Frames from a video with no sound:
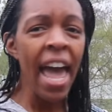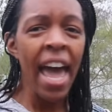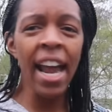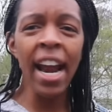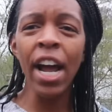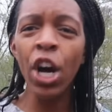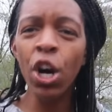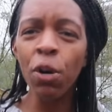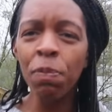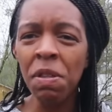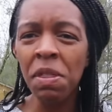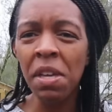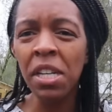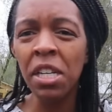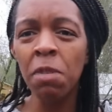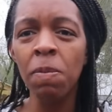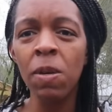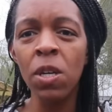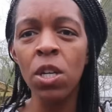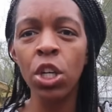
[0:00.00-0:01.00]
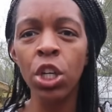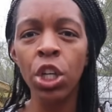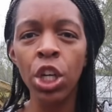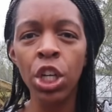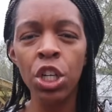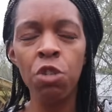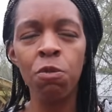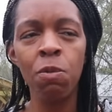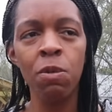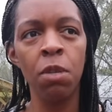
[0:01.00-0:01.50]
And I hope that can be an
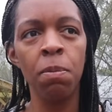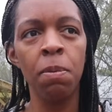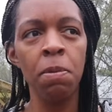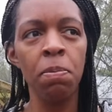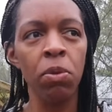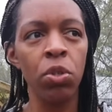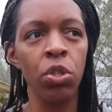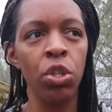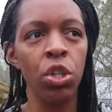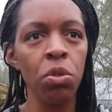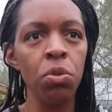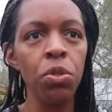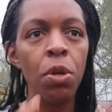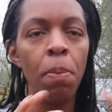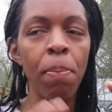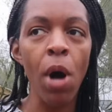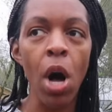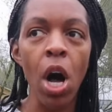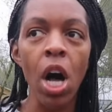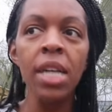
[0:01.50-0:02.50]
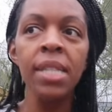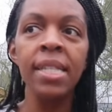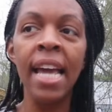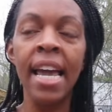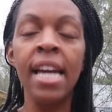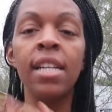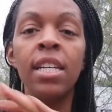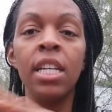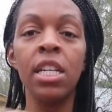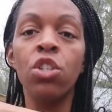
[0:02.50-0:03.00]
encouragement to people too, to pause
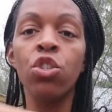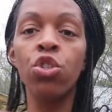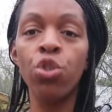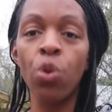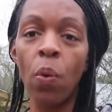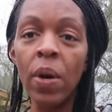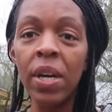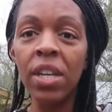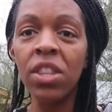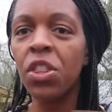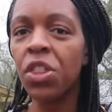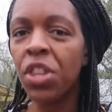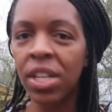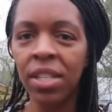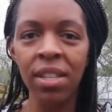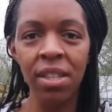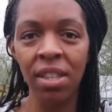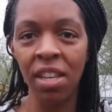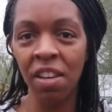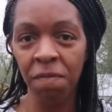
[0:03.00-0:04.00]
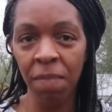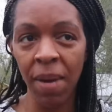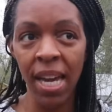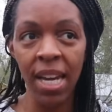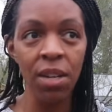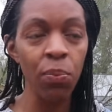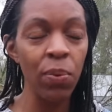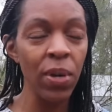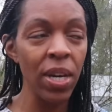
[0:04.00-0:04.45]
and enjoy the things that they've made.